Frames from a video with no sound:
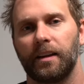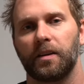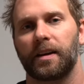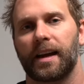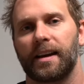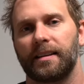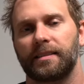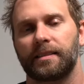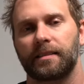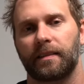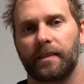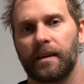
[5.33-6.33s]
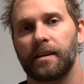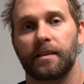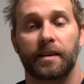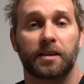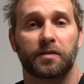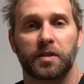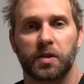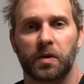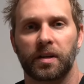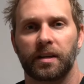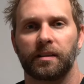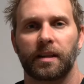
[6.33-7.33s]
Hello, guys. Thanks for
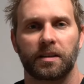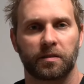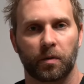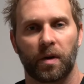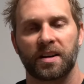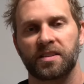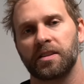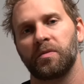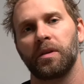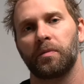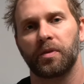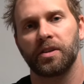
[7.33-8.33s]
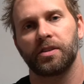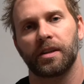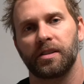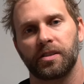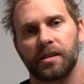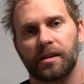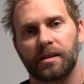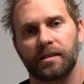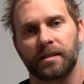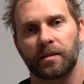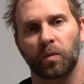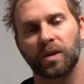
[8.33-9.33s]
joining. Thanks for watching. We appreciate y'all.
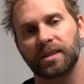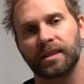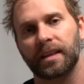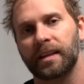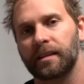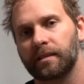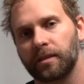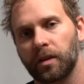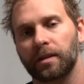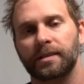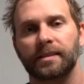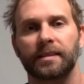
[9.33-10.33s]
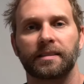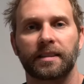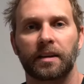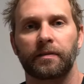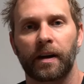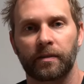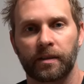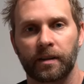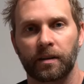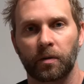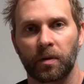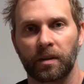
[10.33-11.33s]
And once again, y'all stay safe out
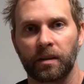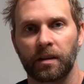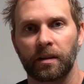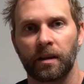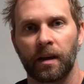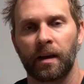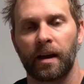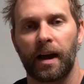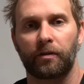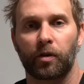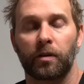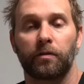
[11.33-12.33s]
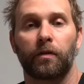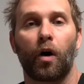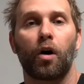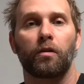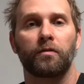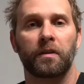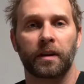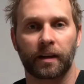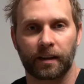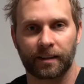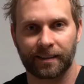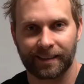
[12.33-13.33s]
there with the ever-evolving